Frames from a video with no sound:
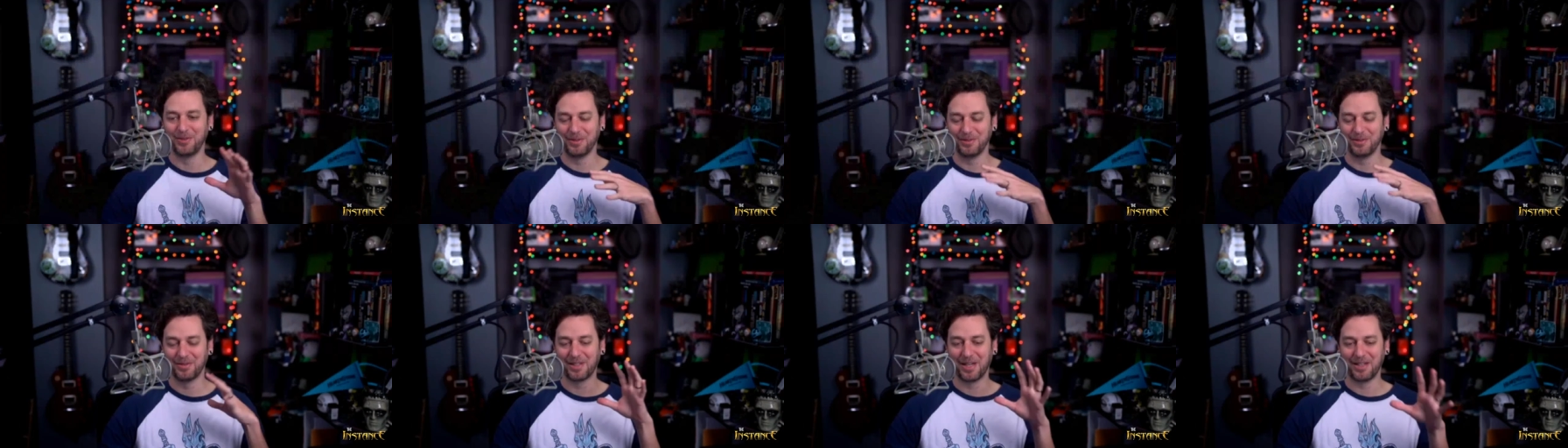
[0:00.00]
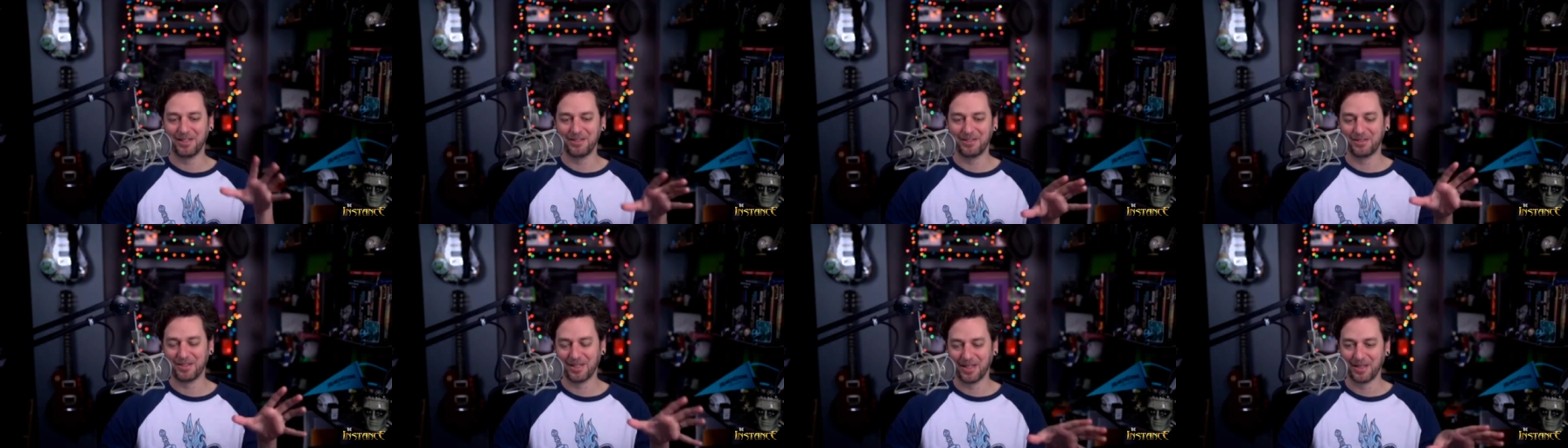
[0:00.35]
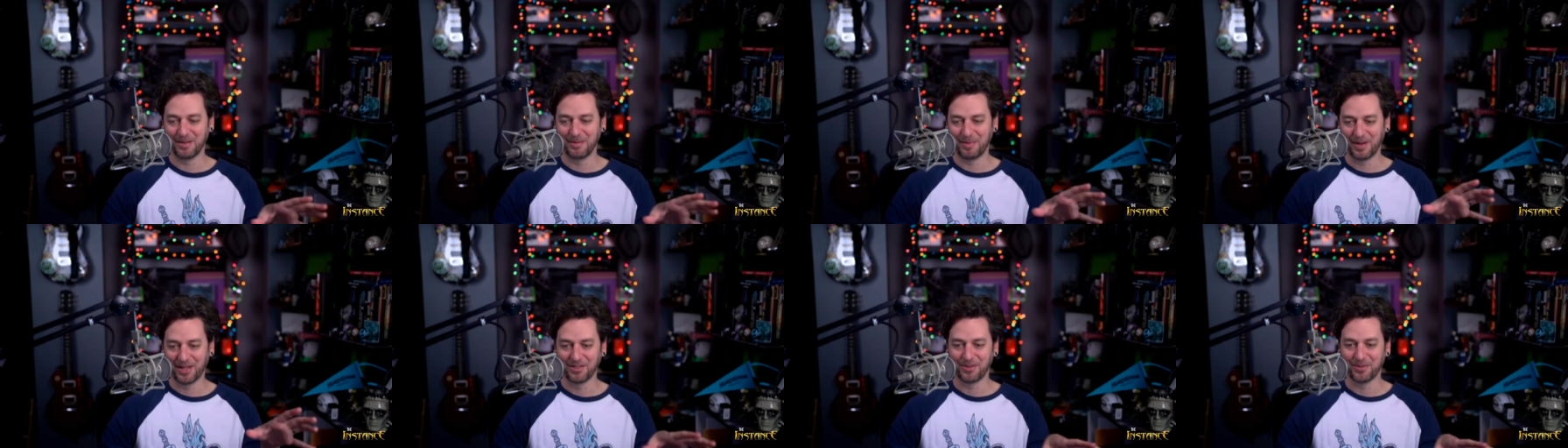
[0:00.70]
the guy who
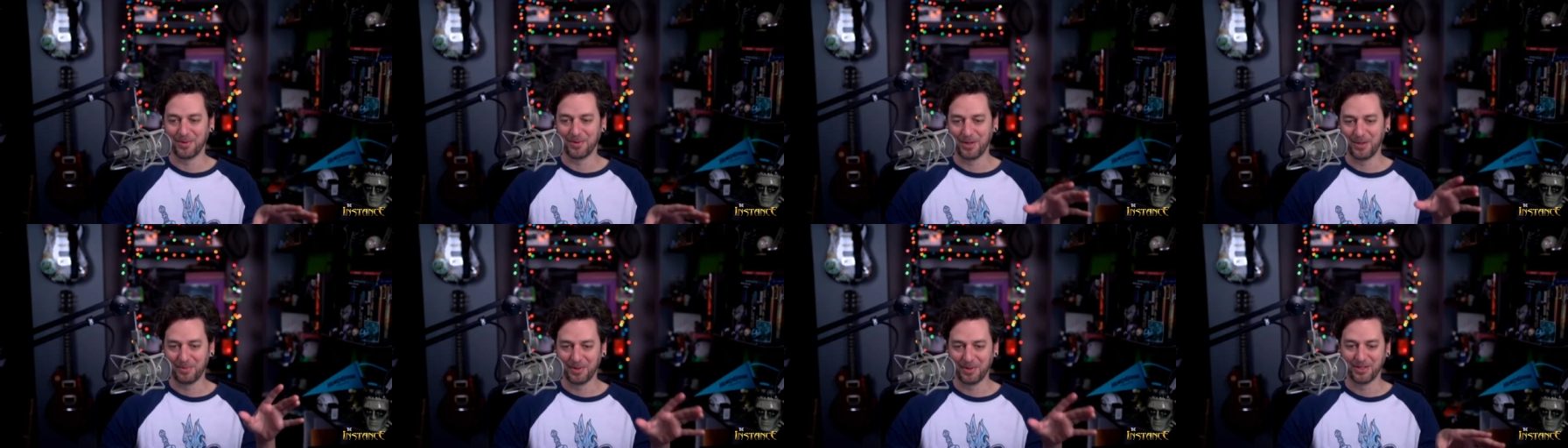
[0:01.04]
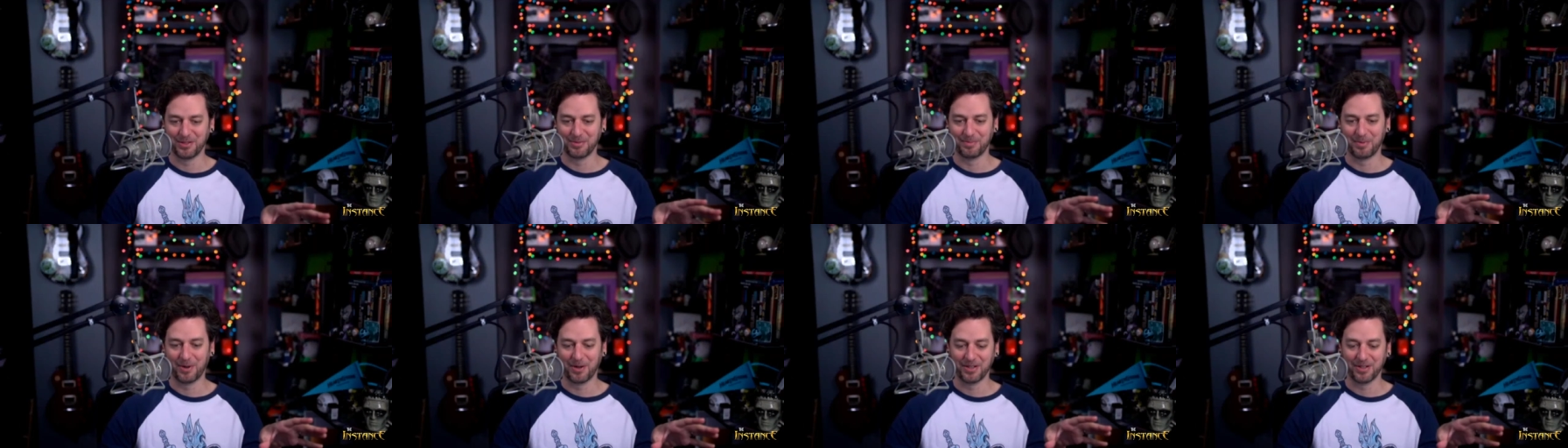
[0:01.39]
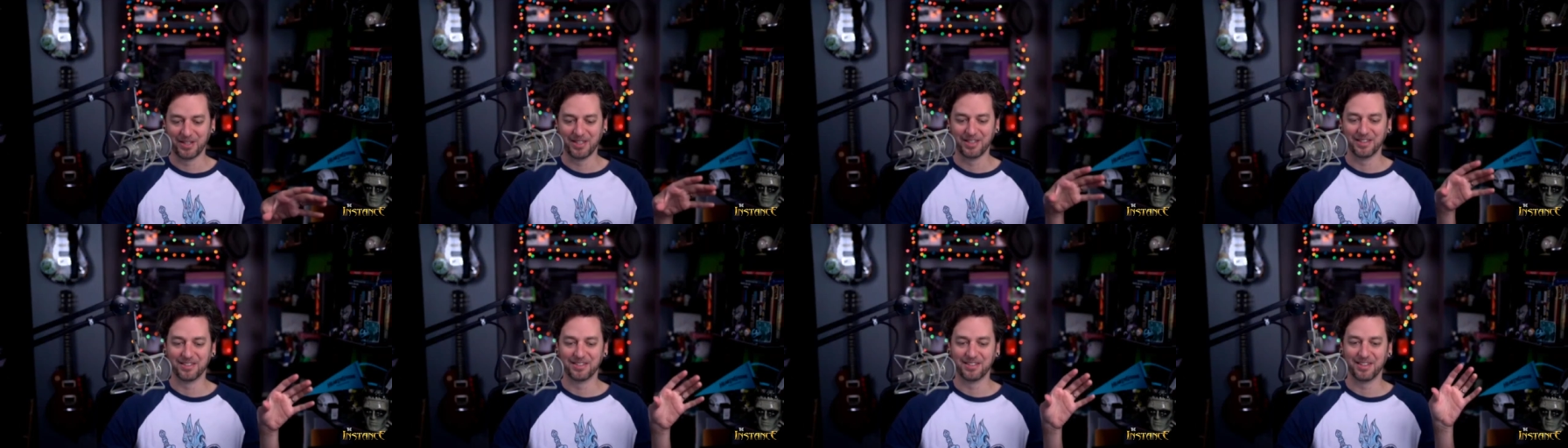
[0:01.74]
sadly passed away who played
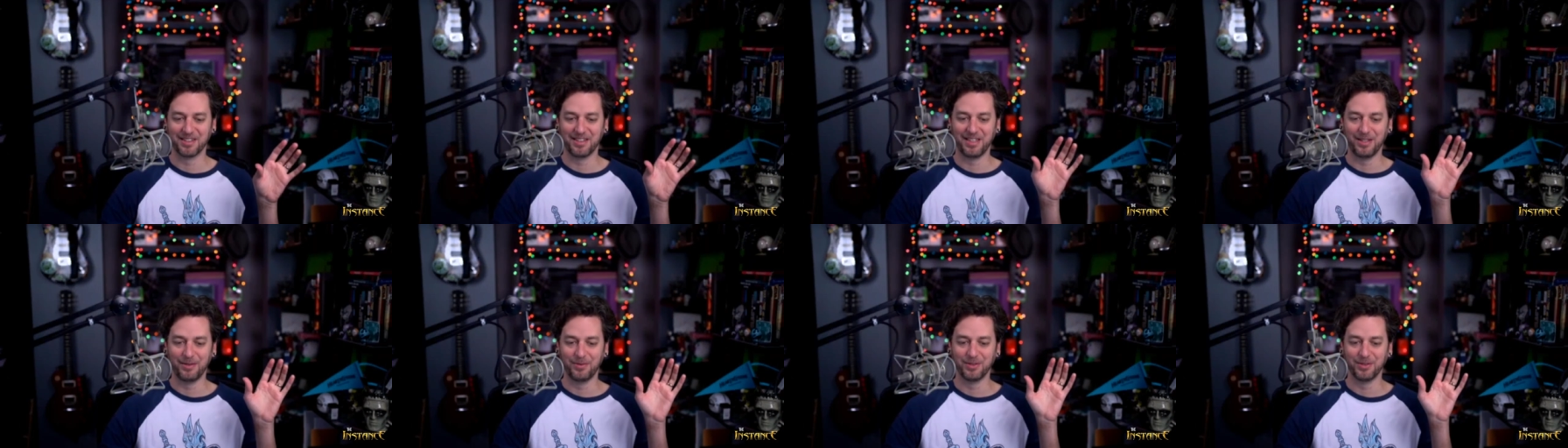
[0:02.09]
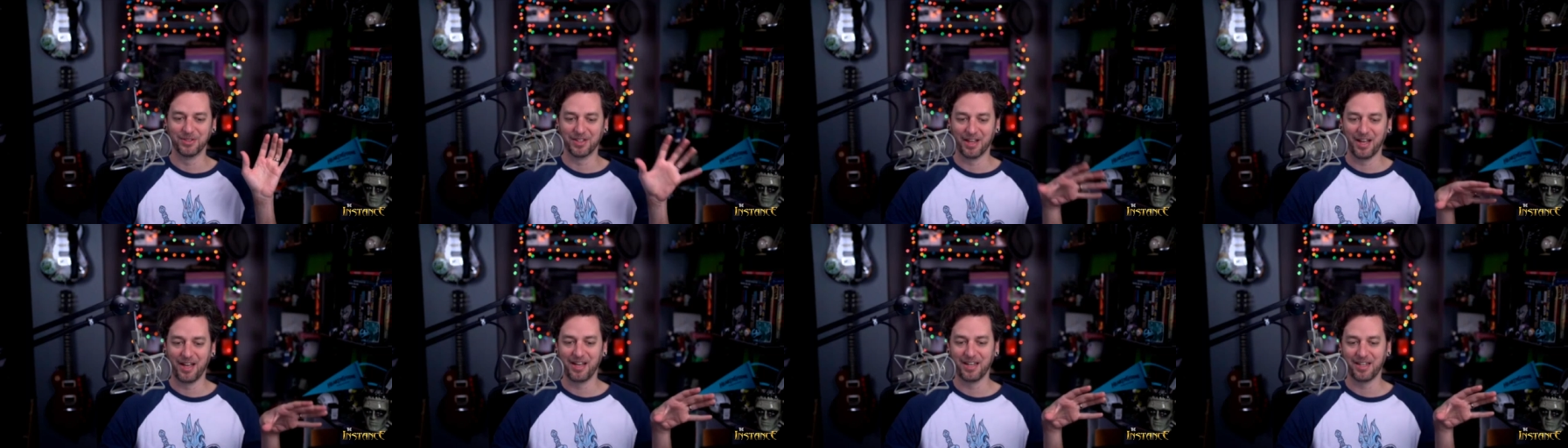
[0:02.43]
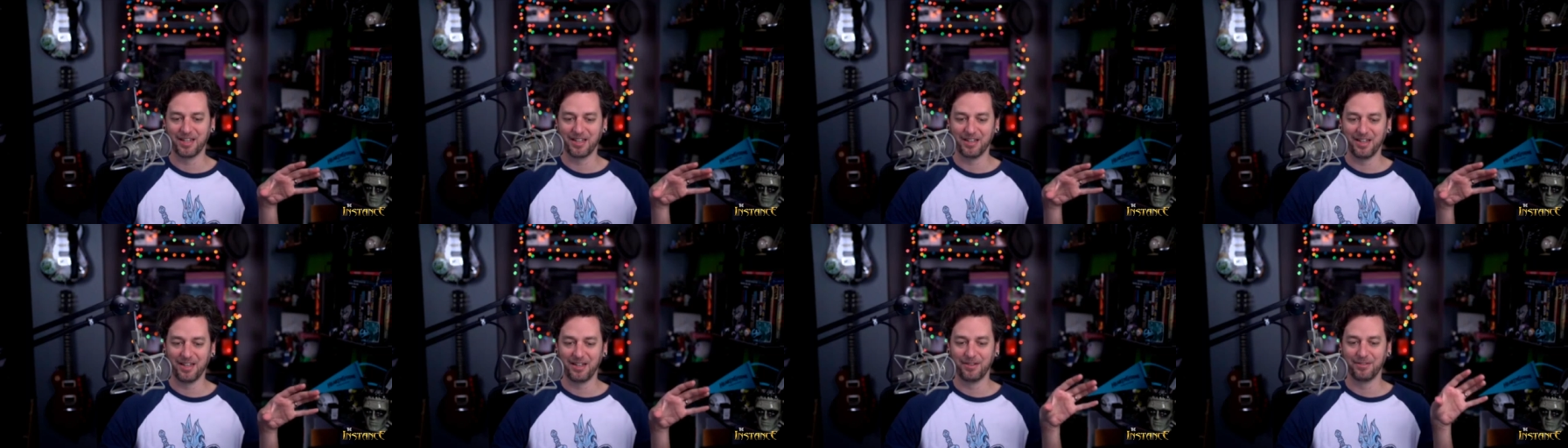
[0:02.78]
Spartacus, he was
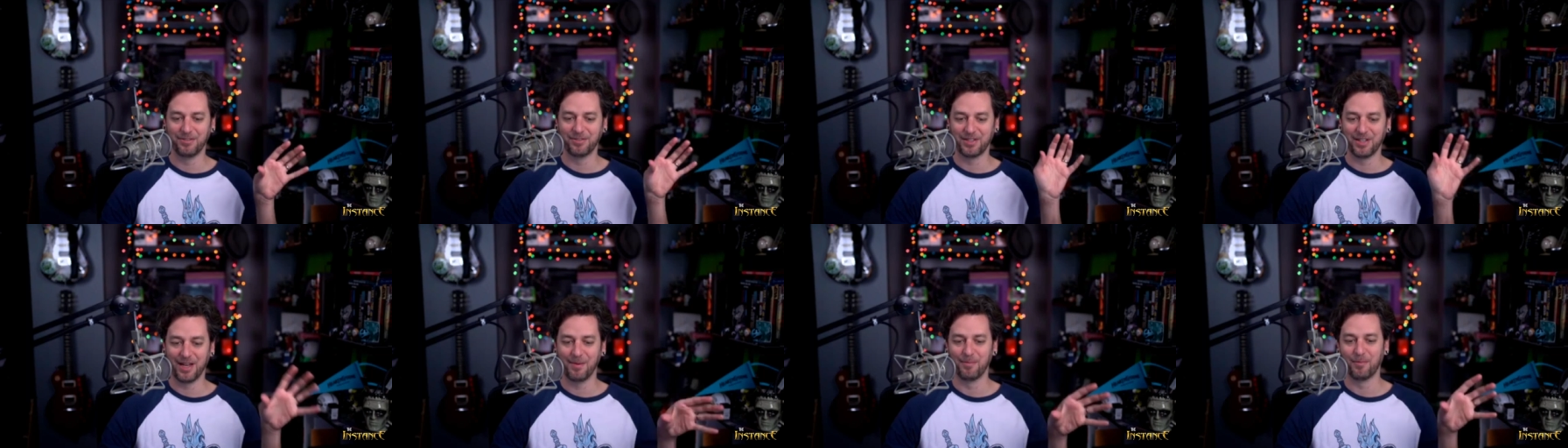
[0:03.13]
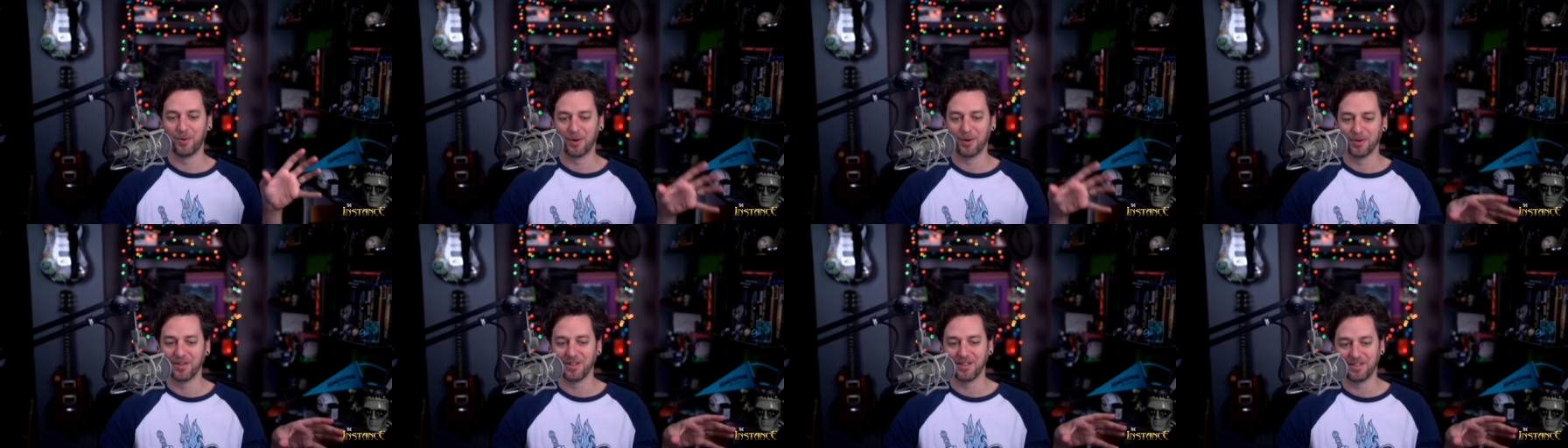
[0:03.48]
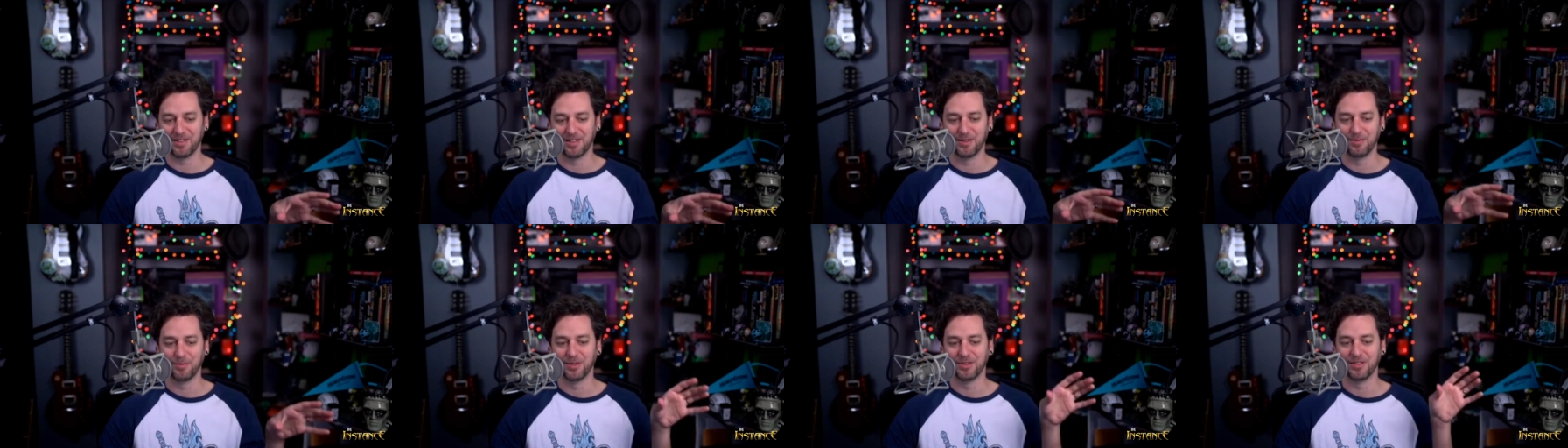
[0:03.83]
like if Sam
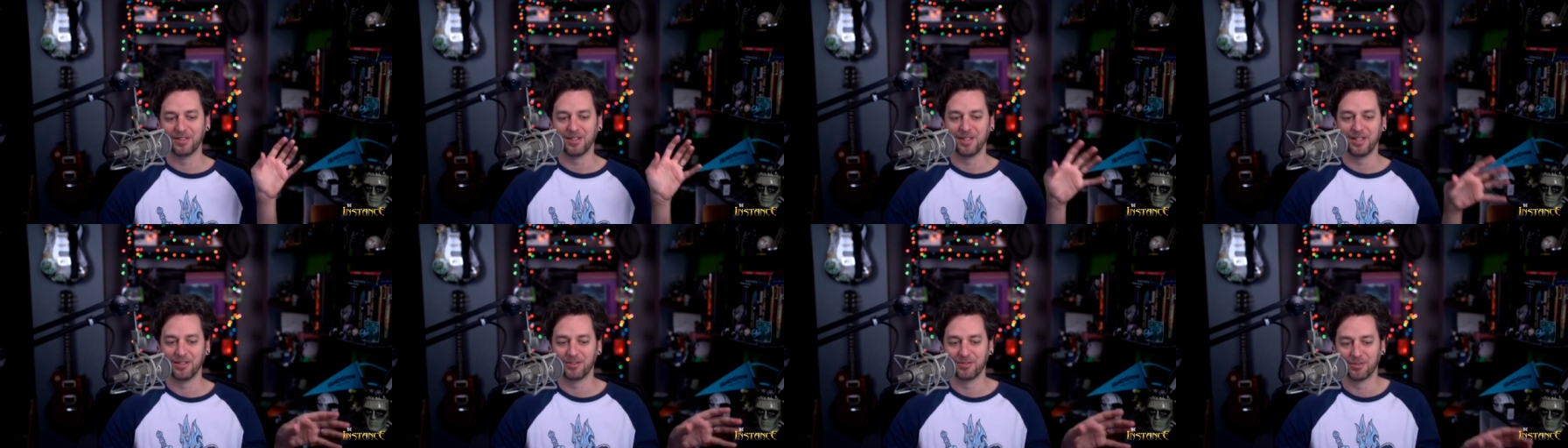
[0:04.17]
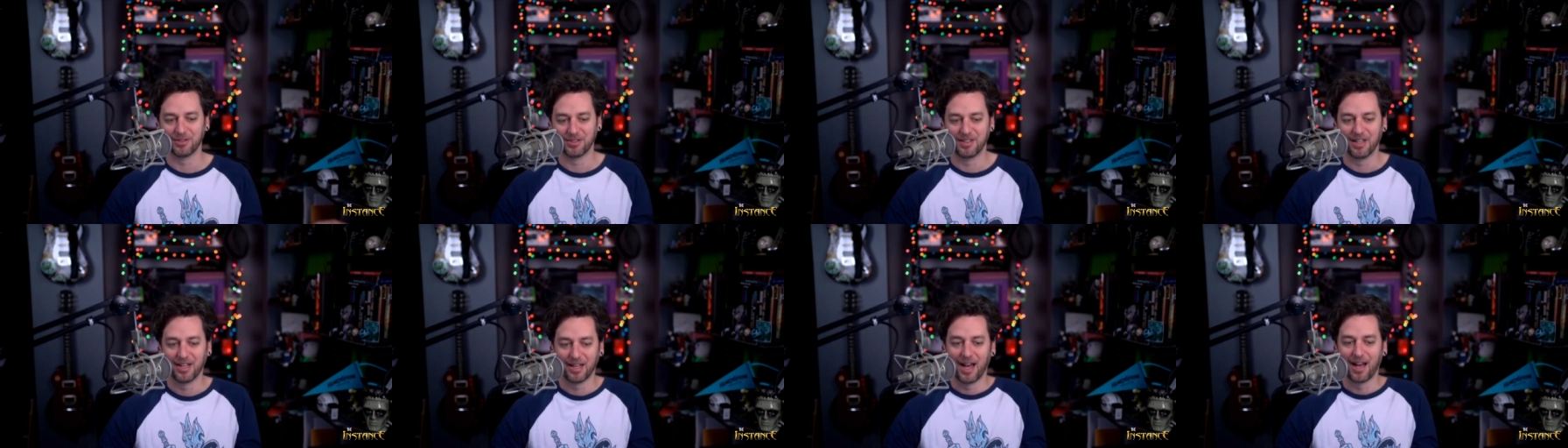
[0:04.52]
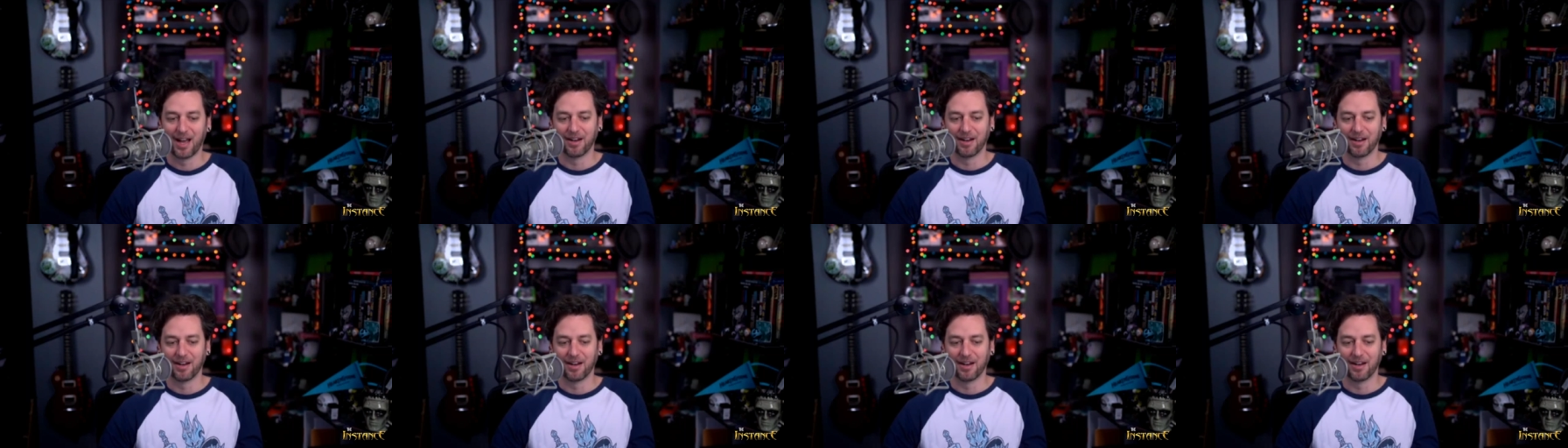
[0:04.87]
Worthington was an interesting